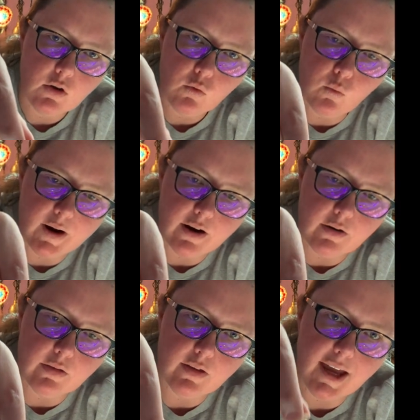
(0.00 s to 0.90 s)

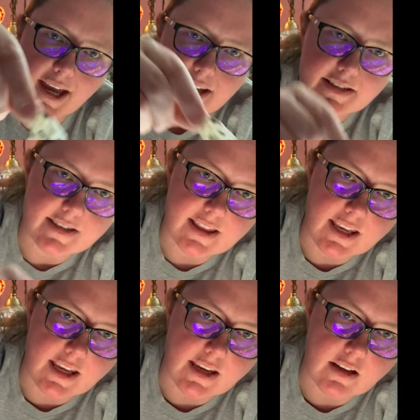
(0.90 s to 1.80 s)
whereas
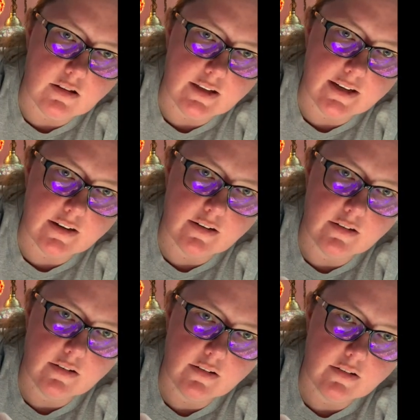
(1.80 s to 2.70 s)
the
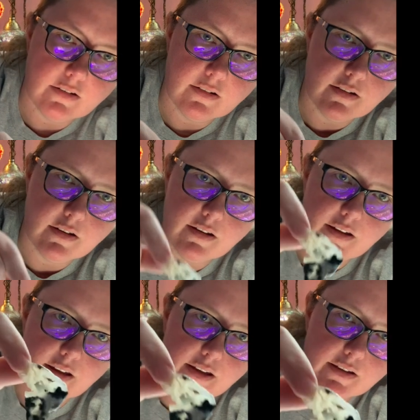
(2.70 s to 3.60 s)
clear
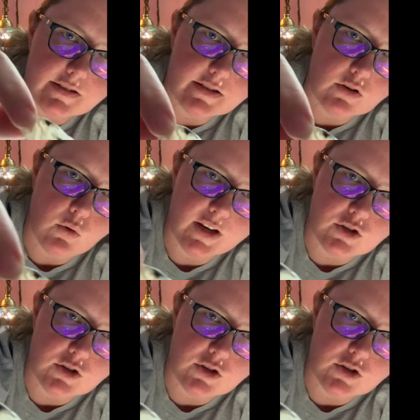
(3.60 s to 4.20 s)
is quite